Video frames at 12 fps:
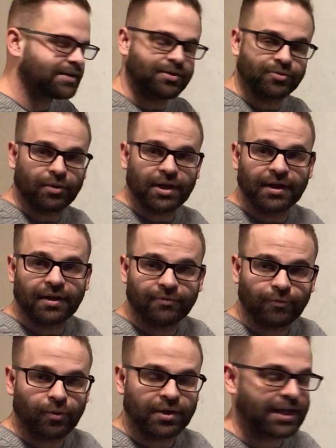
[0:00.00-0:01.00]
say it was rated at
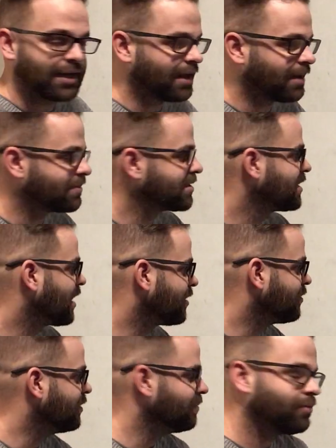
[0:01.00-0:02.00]
14 amps. I
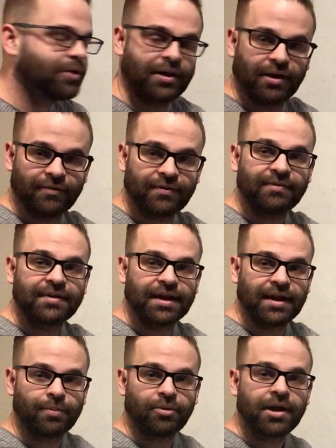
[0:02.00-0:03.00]
couldn't put in a
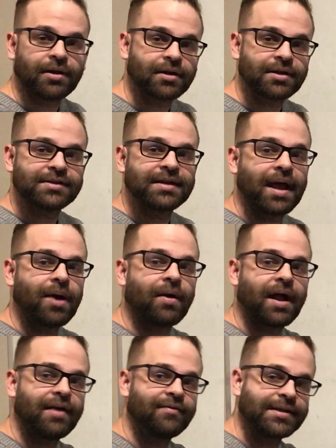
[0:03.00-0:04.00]
15 amp breaker because
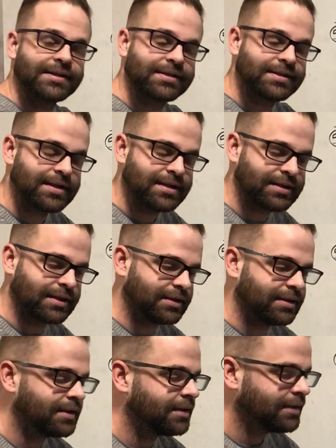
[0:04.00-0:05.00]
now I've exceeded